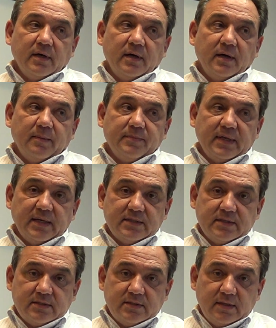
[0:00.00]
that
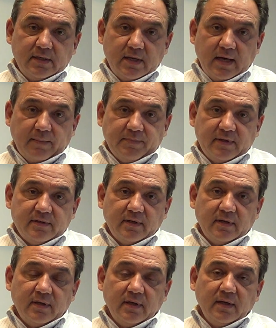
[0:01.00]
existed in Hopkinton.